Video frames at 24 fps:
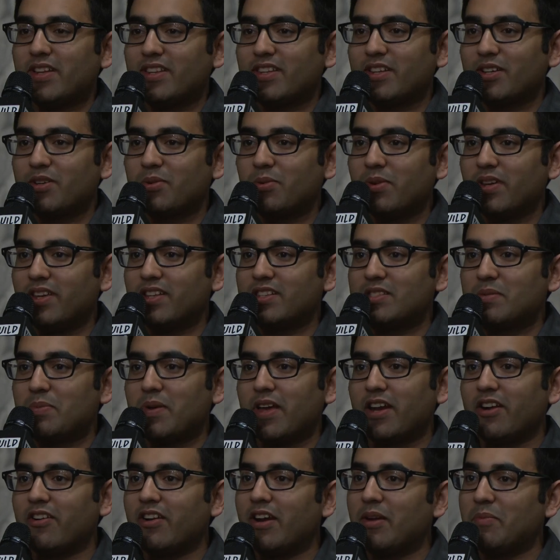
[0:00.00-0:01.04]
at the Queen's
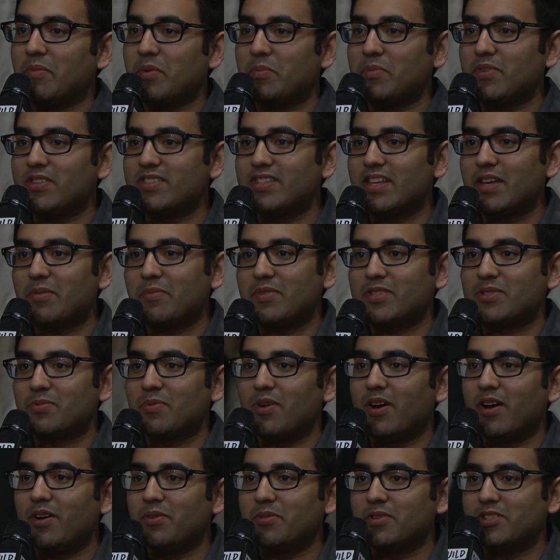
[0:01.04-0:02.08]
Panorama Museum as
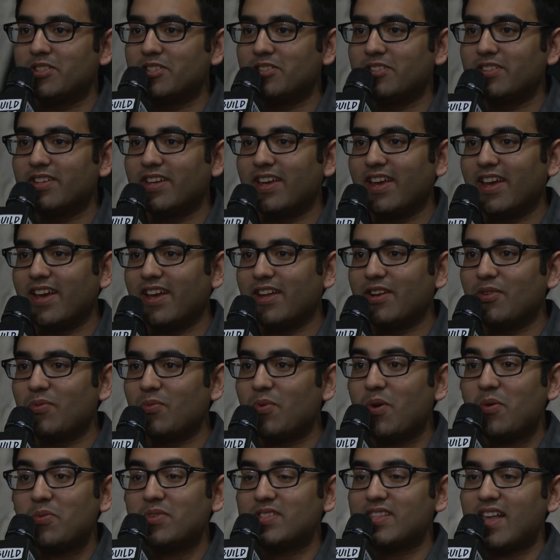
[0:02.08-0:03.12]
well with Julianne.
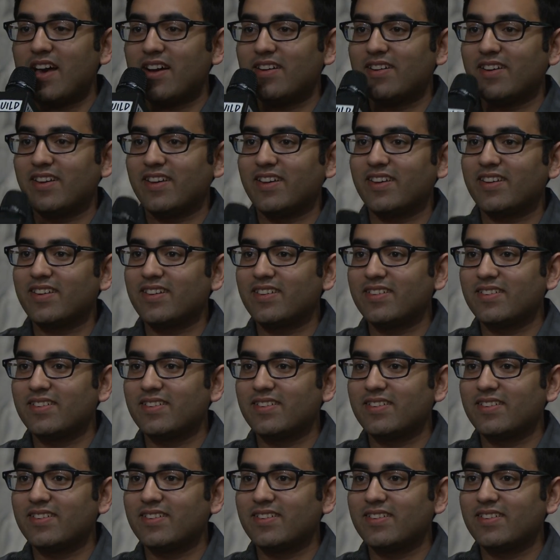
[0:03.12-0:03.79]
What was that like?